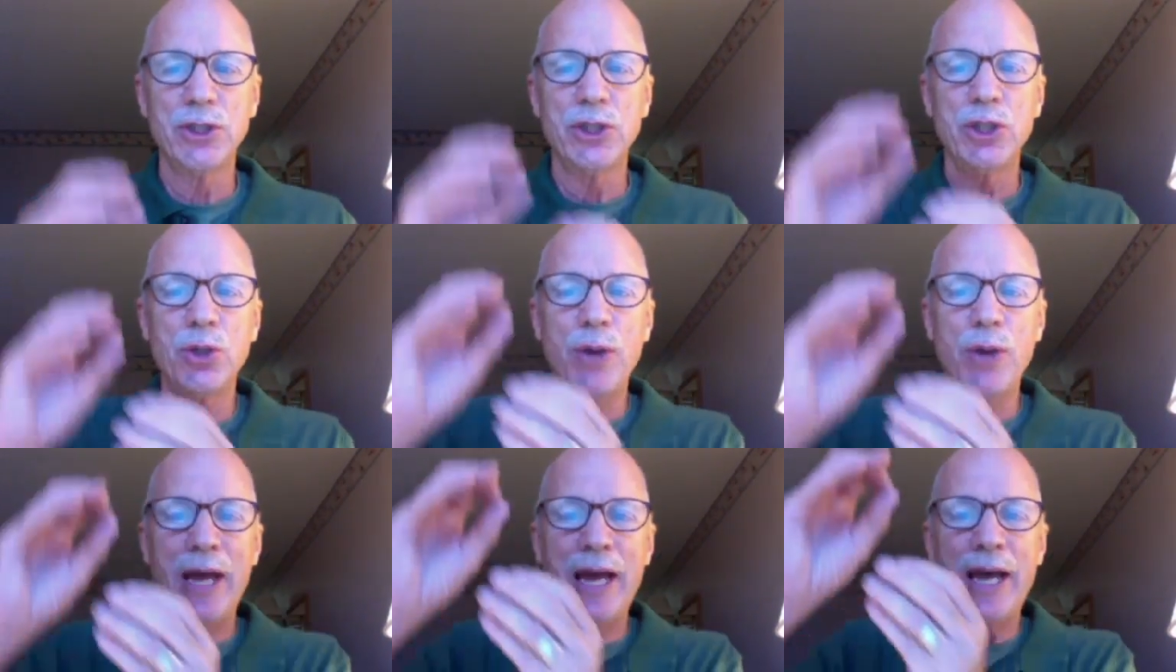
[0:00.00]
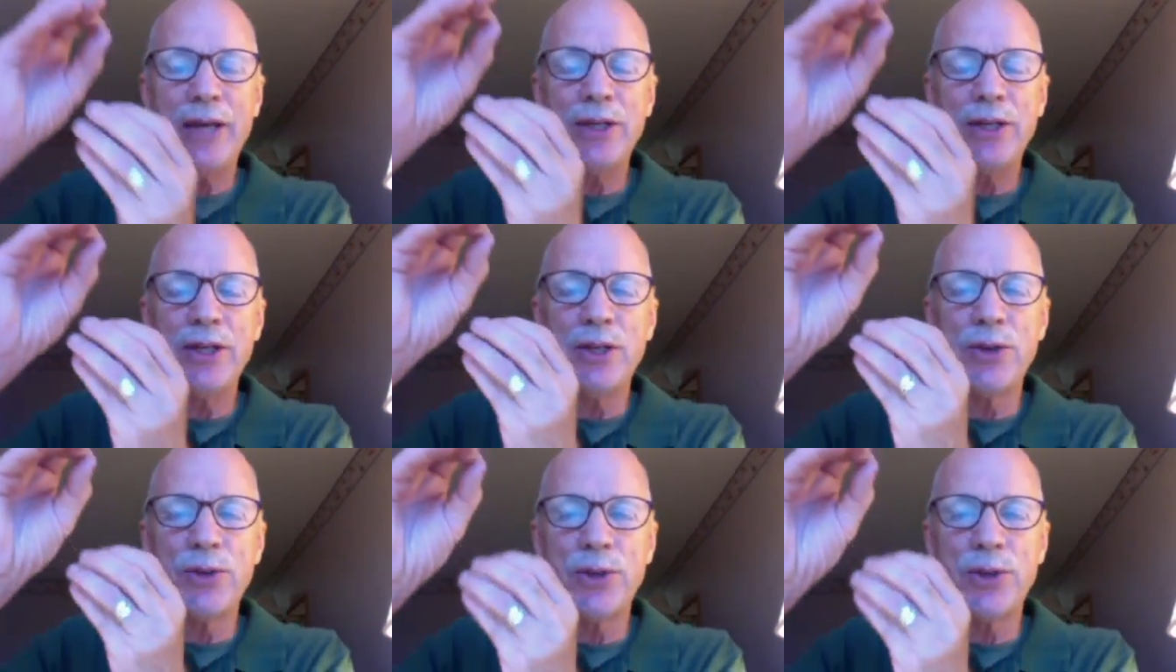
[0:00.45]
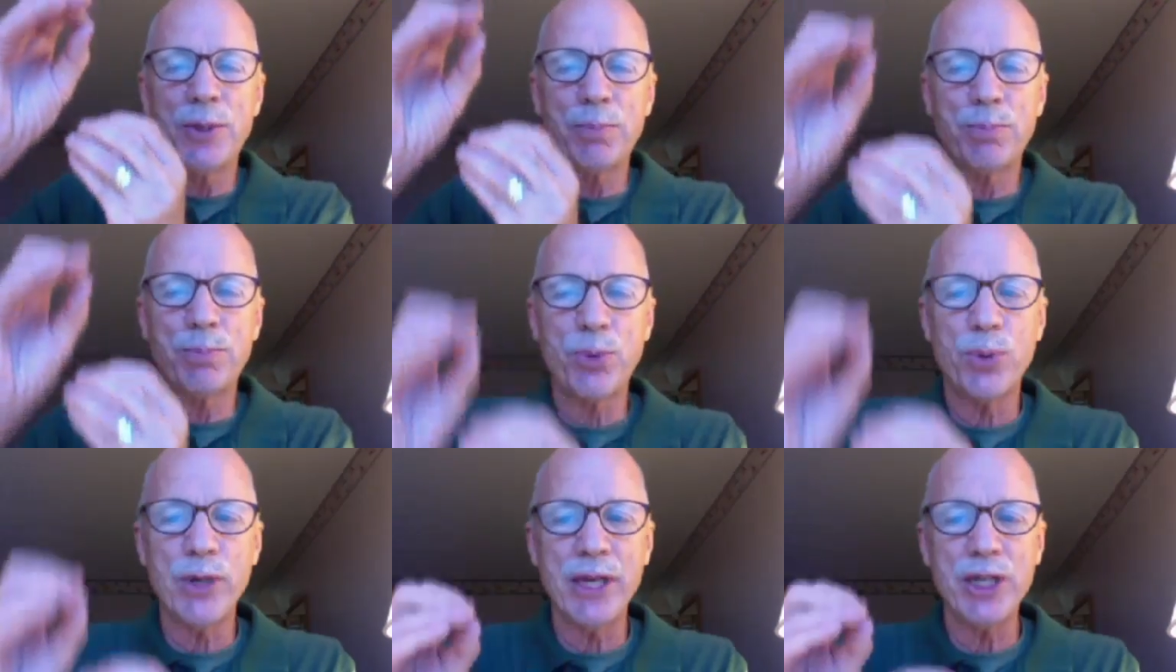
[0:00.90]
You add the
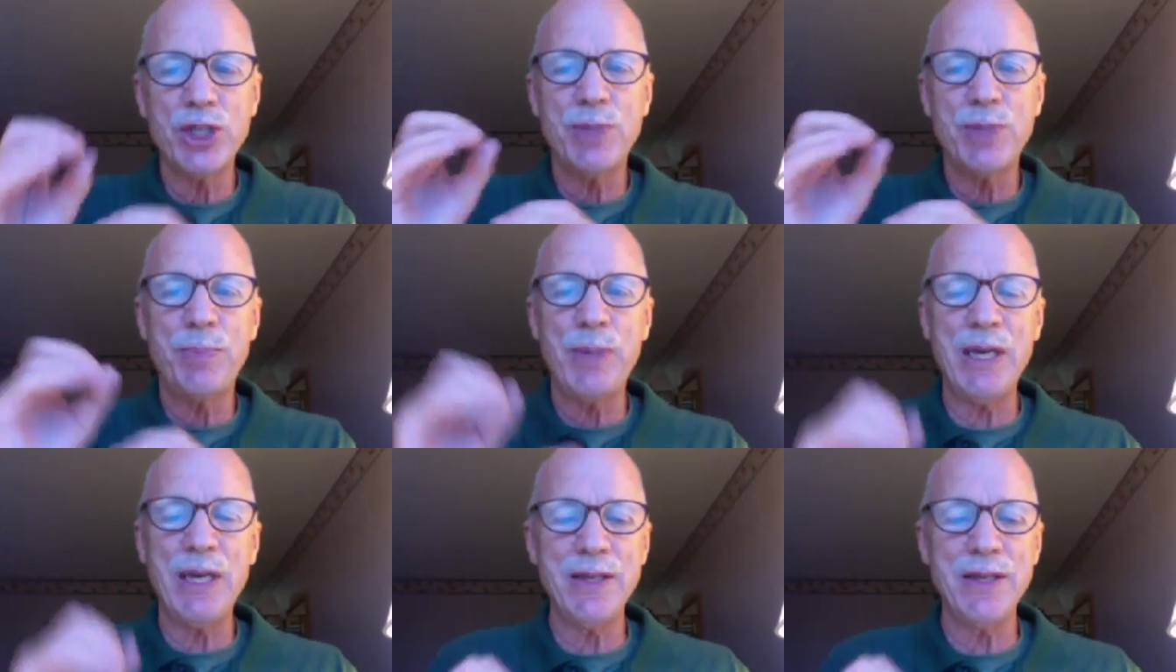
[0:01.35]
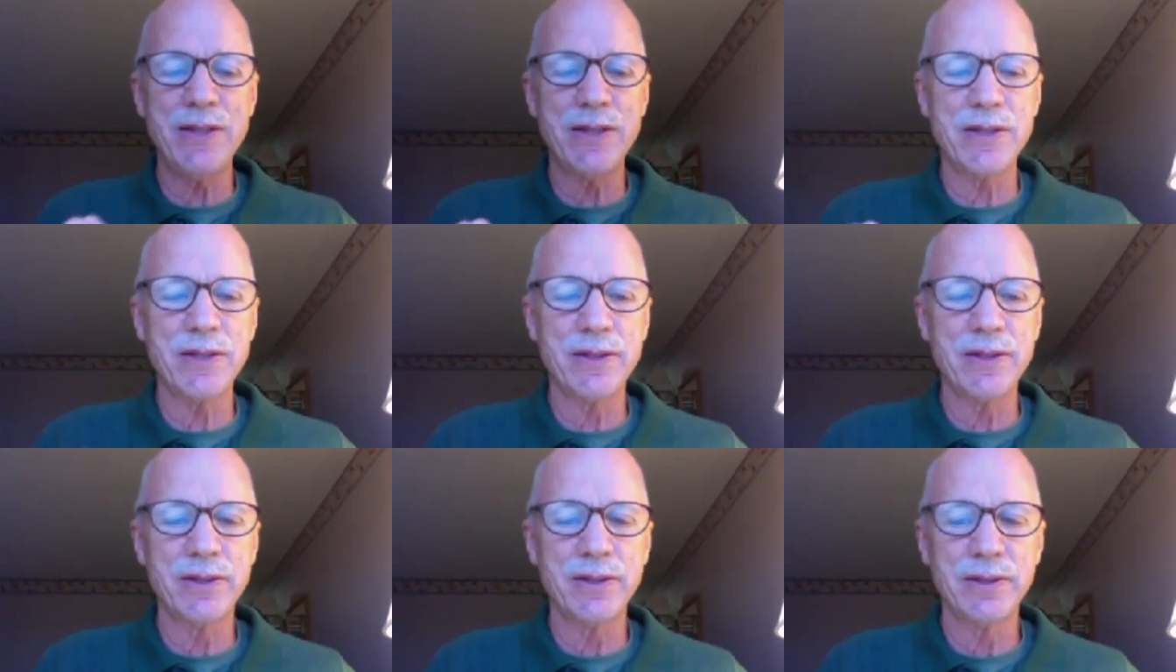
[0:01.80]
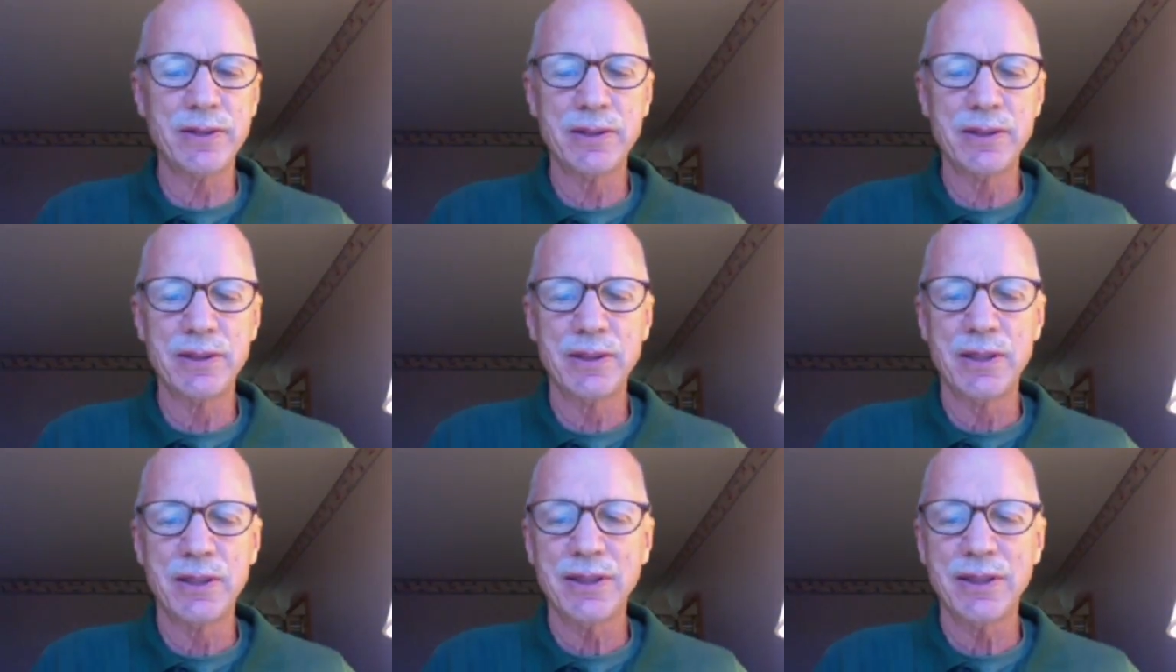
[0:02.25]
bridge piece.
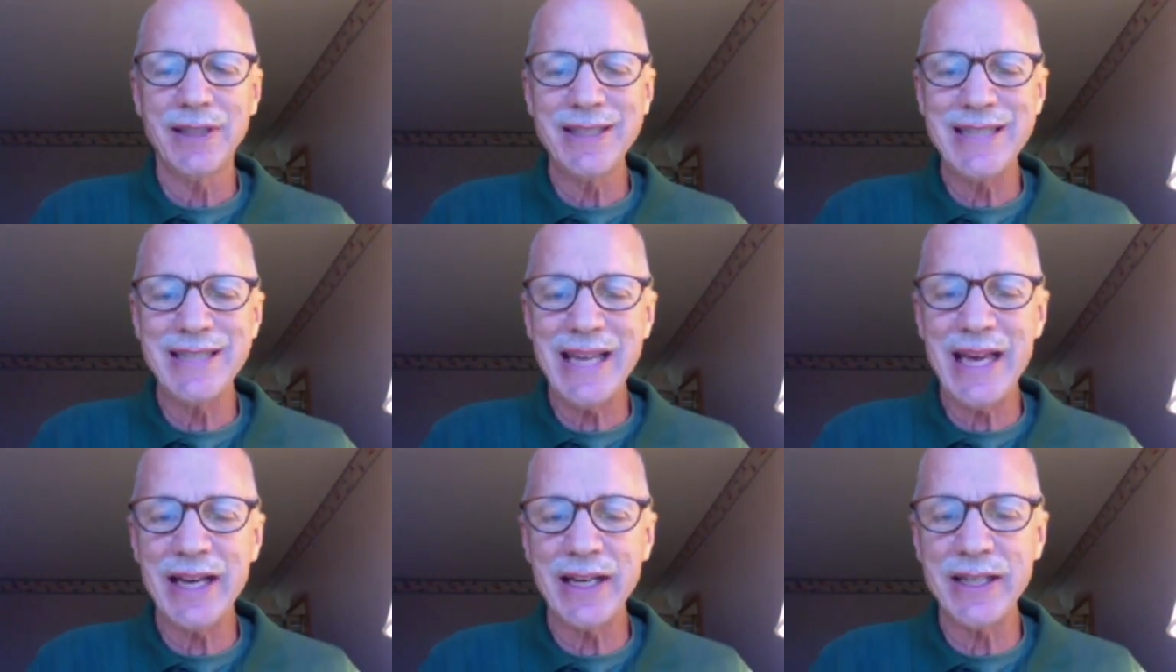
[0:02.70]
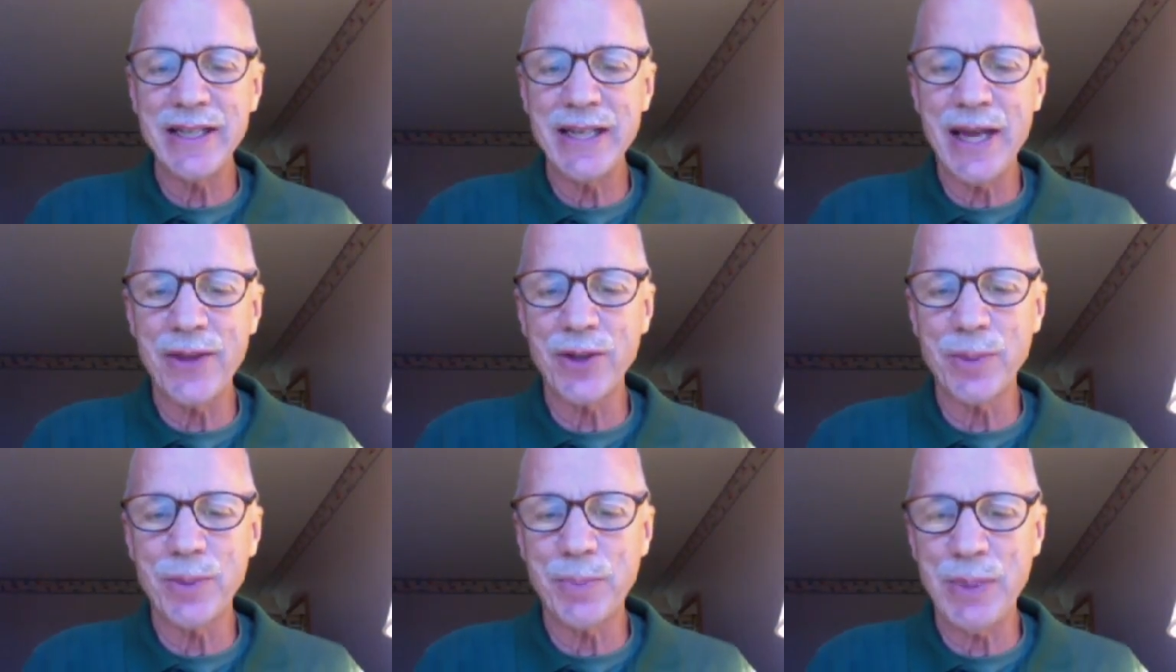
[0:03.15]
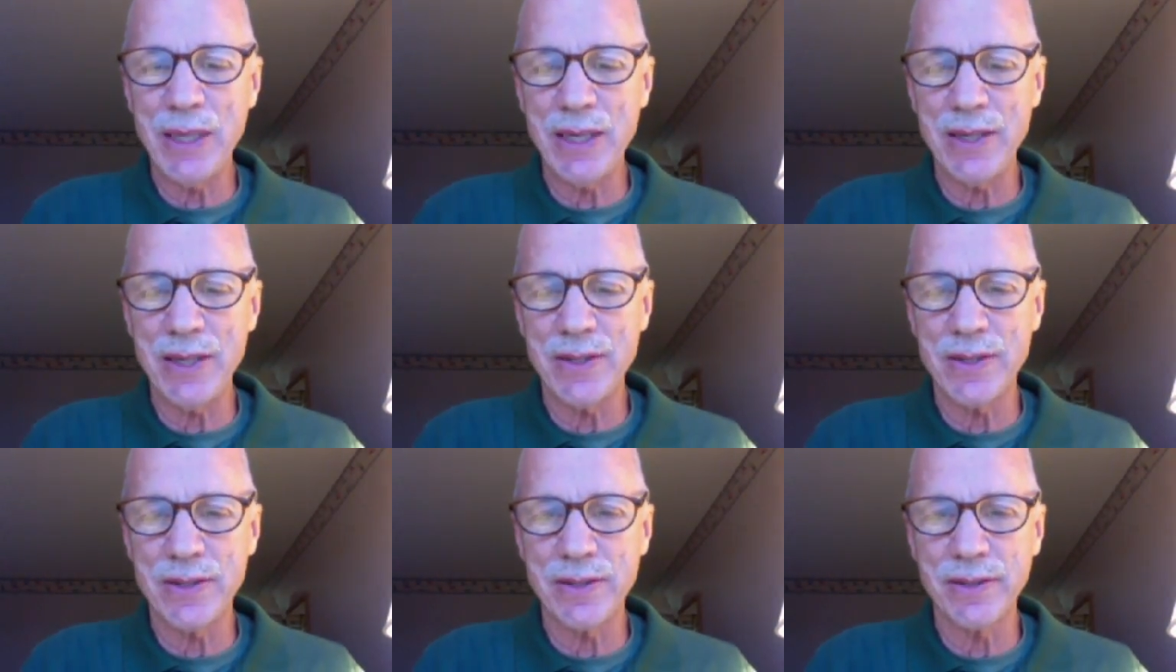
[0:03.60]
Let's add another
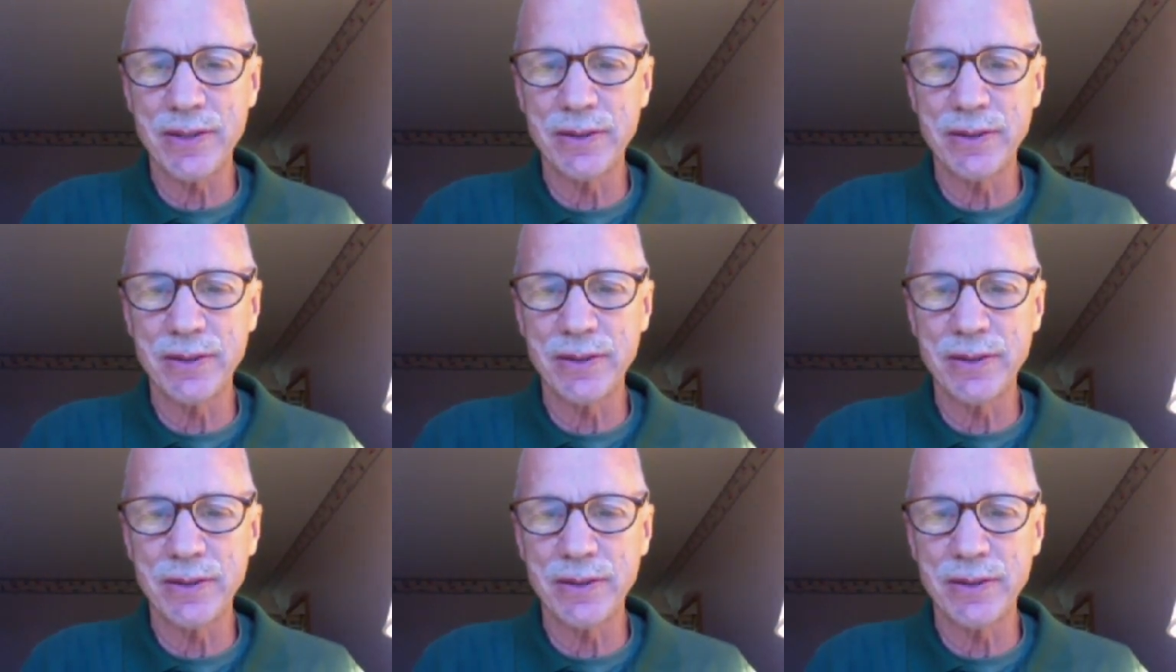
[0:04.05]
piece.